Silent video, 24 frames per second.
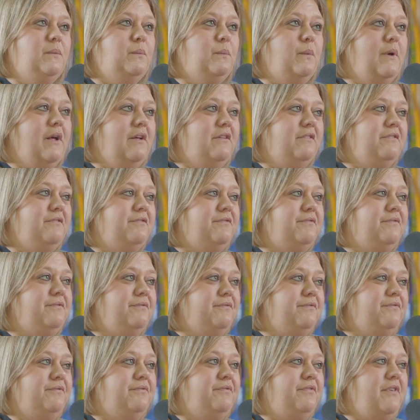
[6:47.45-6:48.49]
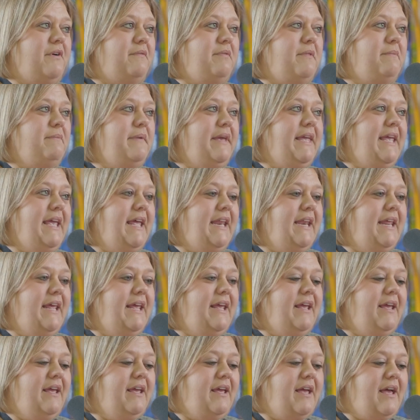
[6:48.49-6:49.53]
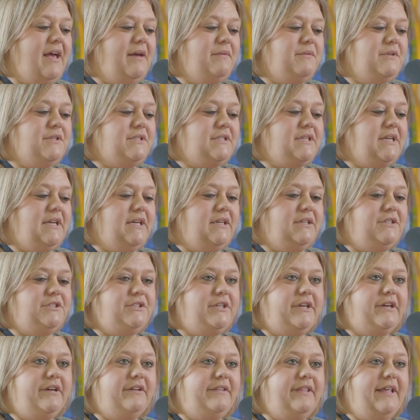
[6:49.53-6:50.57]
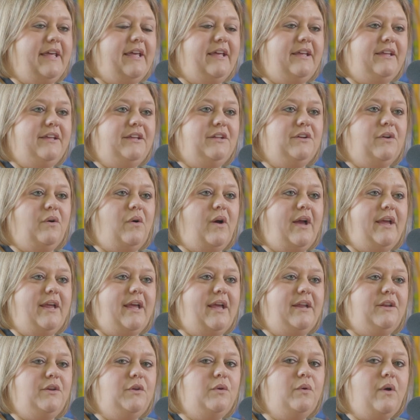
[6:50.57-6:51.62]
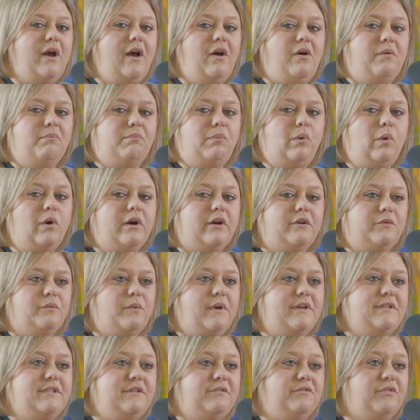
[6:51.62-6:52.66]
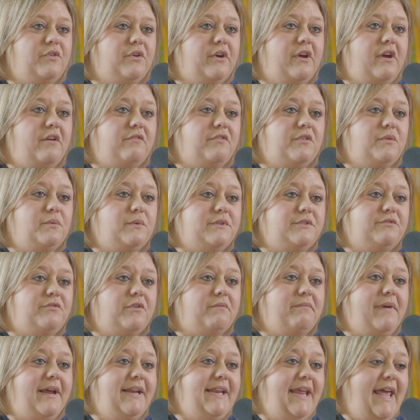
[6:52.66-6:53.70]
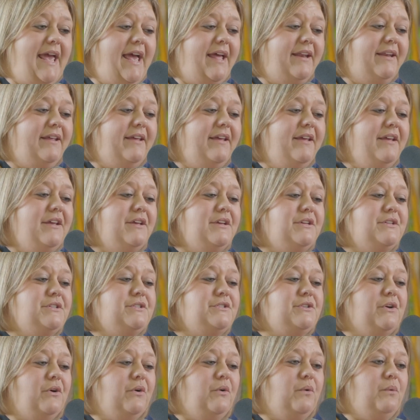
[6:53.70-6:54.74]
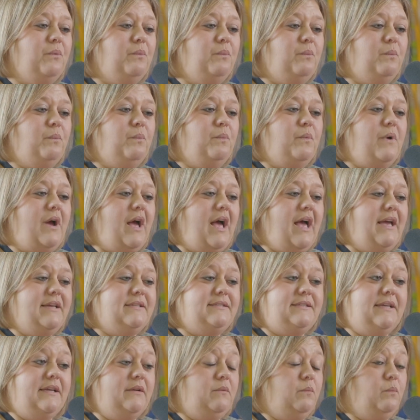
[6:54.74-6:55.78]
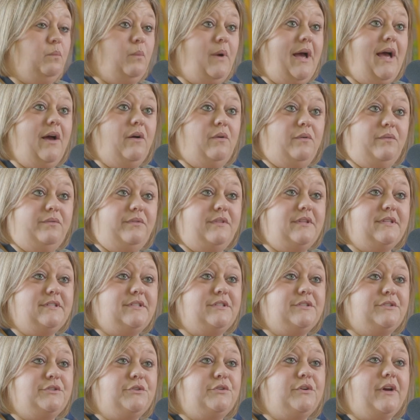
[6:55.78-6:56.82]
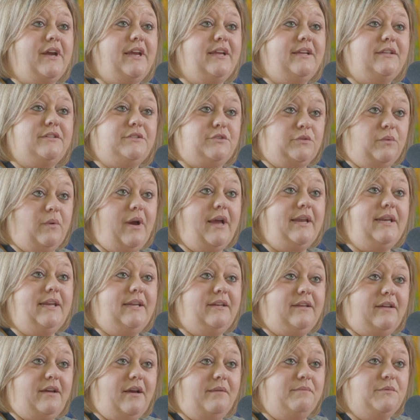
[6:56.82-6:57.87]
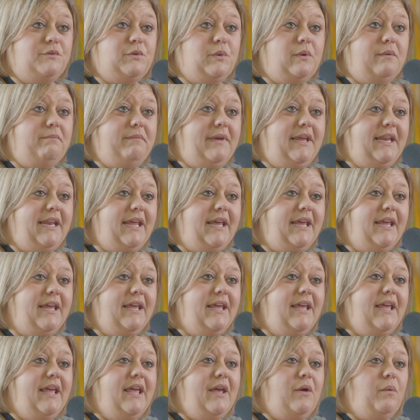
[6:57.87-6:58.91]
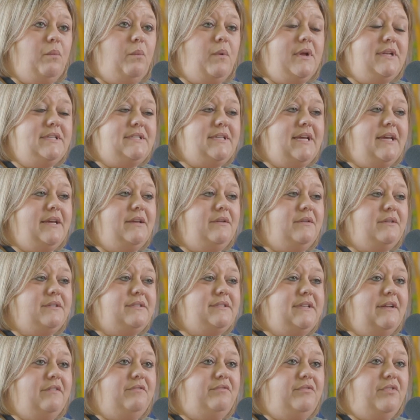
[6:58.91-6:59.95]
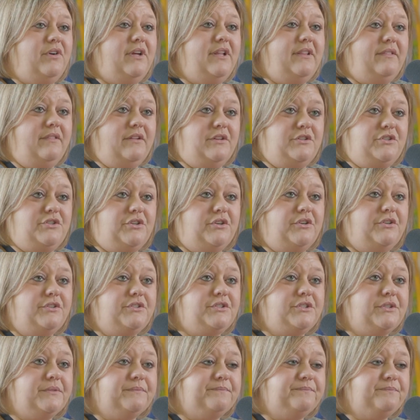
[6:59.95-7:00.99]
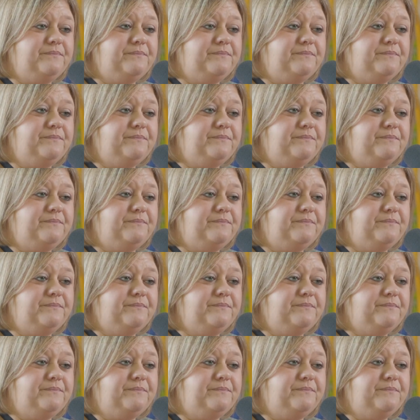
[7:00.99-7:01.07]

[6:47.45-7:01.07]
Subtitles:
Well, from the beginning, I'm just going to share that, you know, I knew how important Racing for Recovery was for my dad. So I said, wow, this is great. So I need to come to a meeting. Once I stepped foot in the church